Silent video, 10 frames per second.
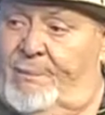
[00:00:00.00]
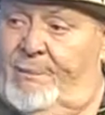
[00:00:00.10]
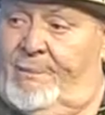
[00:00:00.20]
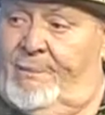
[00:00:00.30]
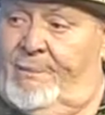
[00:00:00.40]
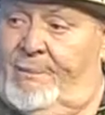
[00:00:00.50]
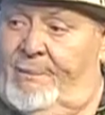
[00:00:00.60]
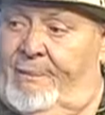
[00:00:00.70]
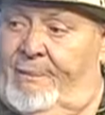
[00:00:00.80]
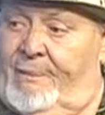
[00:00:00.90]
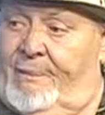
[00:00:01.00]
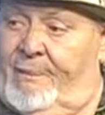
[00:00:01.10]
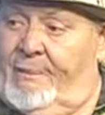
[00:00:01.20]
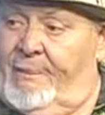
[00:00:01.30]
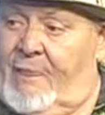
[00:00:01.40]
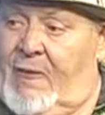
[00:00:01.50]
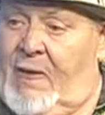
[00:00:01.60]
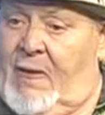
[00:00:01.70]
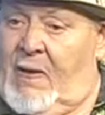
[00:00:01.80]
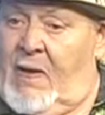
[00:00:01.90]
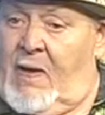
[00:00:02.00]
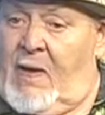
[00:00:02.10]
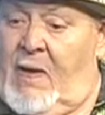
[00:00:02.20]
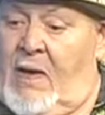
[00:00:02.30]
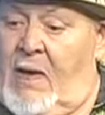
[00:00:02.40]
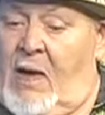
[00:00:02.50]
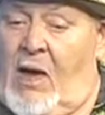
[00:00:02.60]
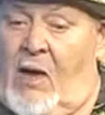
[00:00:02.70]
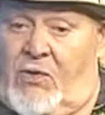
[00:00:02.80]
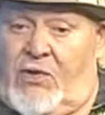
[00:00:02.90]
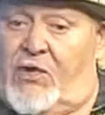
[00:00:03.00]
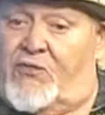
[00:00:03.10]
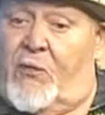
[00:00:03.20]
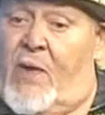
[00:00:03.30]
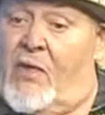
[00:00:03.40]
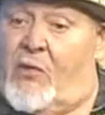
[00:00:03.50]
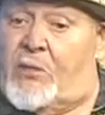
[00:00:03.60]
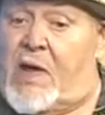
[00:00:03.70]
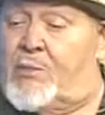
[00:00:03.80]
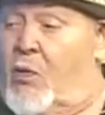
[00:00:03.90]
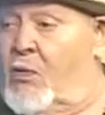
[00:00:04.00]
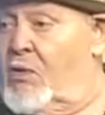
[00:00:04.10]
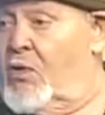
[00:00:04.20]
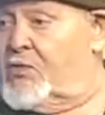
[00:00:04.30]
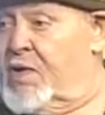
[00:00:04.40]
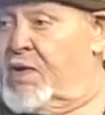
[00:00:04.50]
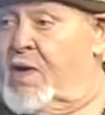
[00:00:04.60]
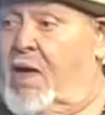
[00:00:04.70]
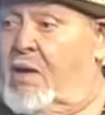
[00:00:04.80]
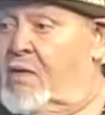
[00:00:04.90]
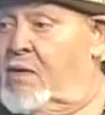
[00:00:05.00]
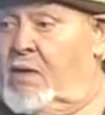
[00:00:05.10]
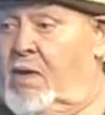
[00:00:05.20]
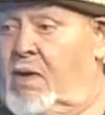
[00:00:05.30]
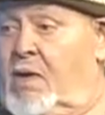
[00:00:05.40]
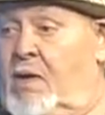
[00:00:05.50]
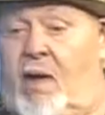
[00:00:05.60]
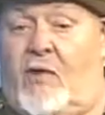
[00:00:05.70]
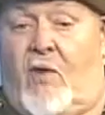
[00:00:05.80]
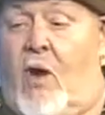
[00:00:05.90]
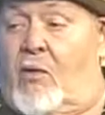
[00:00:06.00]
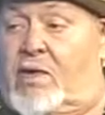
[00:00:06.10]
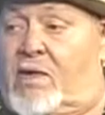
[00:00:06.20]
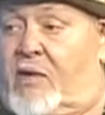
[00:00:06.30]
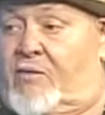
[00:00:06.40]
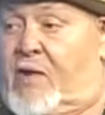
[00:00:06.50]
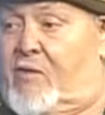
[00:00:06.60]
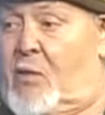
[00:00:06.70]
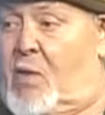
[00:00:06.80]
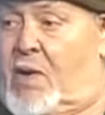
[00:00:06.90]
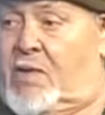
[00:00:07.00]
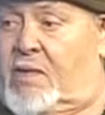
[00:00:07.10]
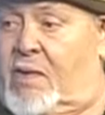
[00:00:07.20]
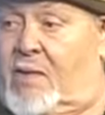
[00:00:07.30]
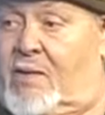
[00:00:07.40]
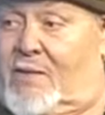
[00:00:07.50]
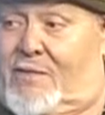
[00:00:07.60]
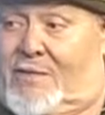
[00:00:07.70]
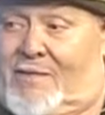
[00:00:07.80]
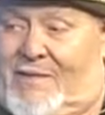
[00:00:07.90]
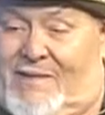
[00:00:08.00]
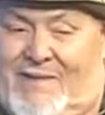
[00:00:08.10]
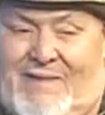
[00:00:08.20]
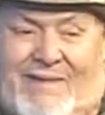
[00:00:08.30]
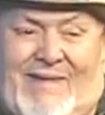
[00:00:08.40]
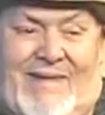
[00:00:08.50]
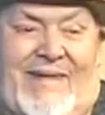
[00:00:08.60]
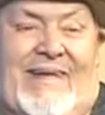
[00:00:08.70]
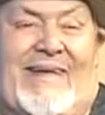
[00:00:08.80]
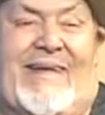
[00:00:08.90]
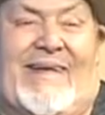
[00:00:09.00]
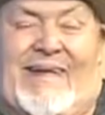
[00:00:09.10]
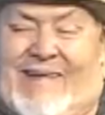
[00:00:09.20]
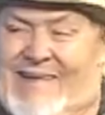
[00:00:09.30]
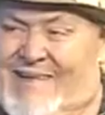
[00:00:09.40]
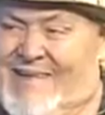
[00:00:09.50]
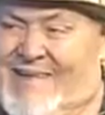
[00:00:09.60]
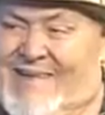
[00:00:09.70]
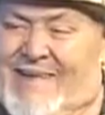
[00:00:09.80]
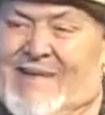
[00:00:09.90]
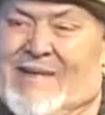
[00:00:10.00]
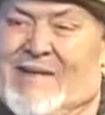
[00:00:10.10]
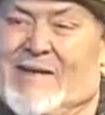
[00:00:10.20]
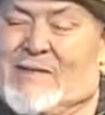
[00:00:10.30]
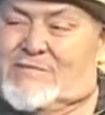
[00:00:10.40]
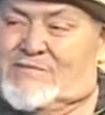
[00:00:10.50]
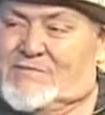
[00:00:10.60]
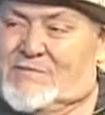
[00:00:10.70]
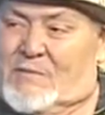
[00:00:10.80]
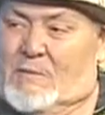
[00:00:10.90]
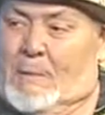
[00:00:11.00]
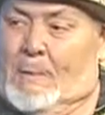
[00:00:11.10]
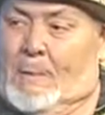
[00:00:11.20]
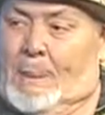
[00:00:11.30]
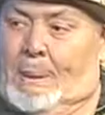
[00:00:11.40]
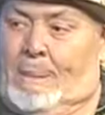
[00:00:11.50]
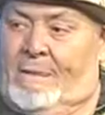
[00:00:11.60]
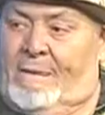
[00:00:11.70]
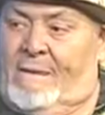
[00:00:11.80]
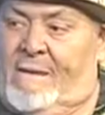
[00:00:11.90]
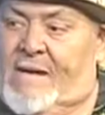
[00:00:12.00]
very personal experiences, or mostly from other things that you've seen? Just from other people. Other mostly, people, yeah. Yeah. Okay. I've always loved everyone. You know? Well, that's a good way to be. Sure. All right. So